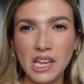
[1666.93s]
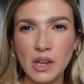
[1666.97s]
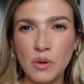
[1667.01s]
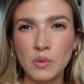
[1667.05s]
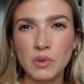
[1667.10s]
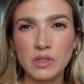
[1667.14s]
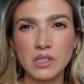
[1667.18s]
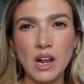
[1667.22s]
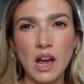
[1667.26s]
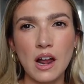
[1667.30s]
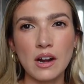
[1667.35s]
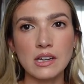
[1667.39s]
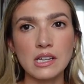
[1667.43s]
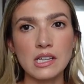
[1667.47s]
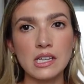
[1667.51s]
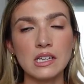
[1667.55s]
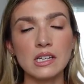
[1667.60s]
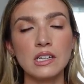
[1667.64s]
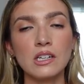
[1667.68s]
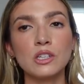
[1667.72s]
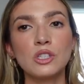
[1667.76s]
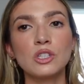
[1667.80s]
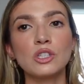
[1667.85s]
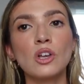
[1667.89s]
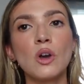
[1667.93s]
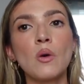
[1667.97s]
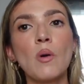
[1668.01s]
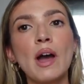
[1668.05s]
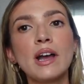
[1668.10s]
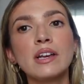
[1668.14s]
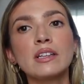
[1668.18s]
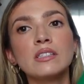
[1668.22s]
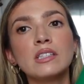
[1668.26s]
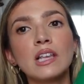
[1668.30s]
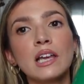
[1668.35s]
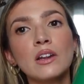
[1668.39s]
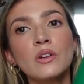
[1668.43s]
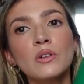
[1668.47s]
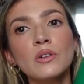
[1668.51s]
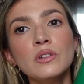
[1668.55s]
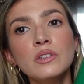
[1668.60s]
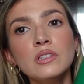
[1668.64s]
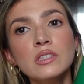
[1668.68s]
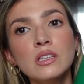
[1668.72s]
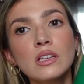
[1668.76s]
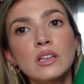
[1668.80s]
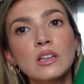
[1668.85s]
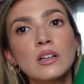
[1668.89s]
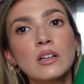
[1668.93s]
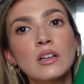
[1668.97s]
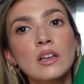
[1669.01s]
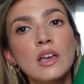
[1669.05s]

It was not needed. So I settled